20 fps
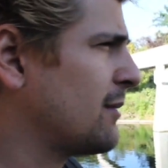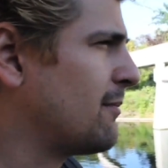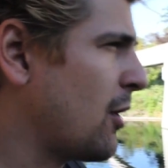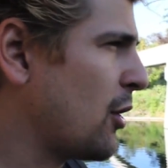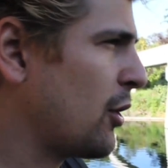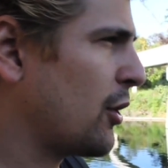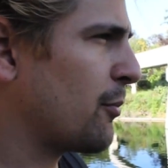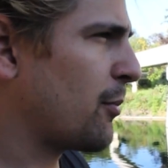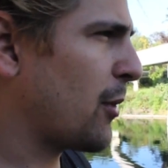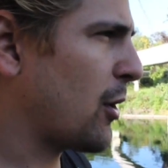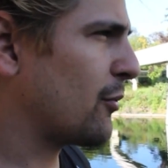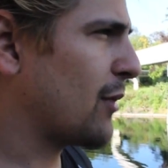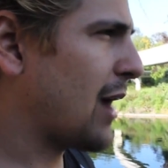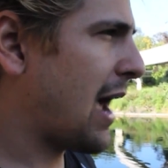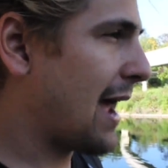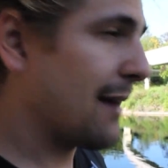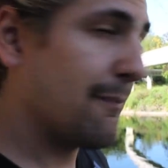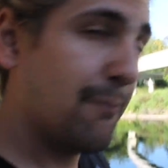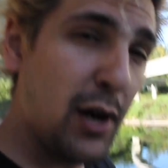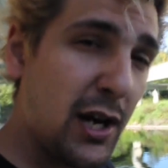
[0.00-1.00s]
motorboat
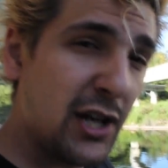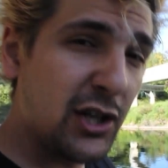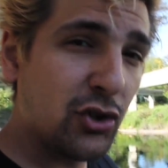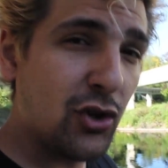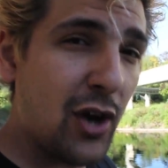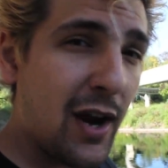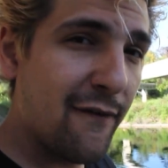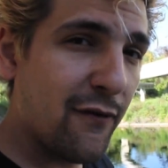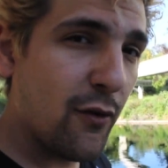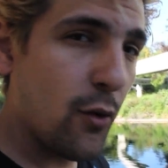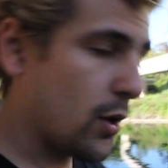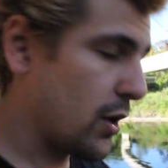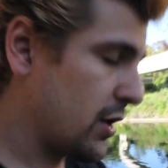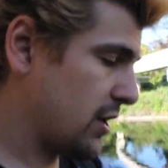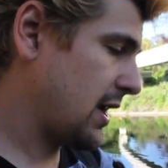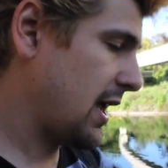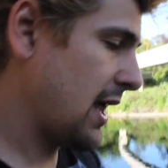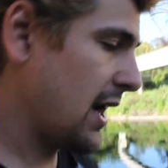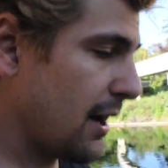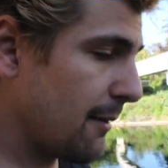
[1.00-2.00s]
ride. Pretty straightforward.
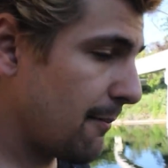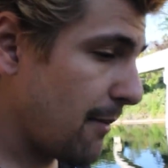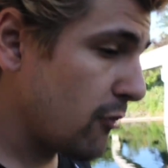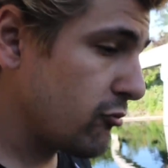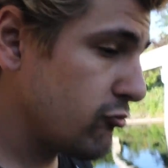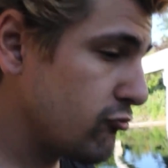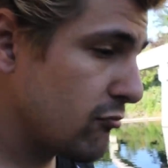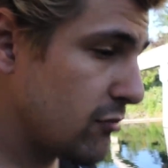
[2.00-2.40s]
You get in a boat,